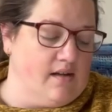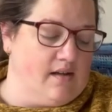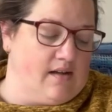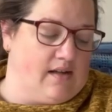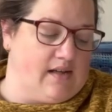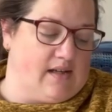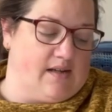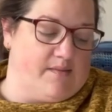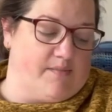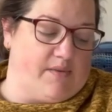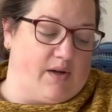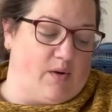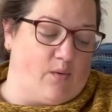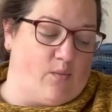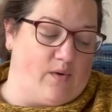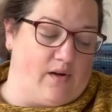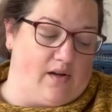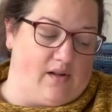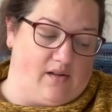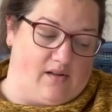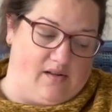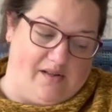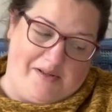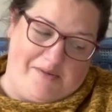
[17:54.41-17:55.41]
I
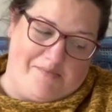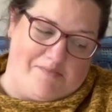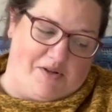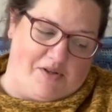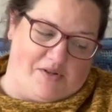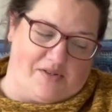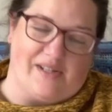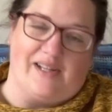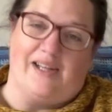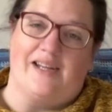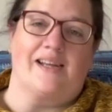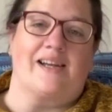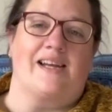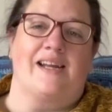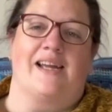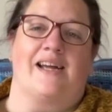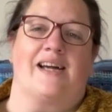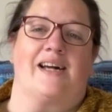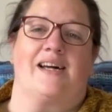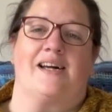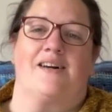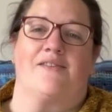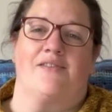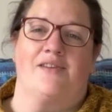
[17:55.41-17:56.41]
will most likely
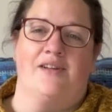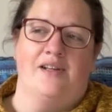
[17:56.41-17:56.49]
have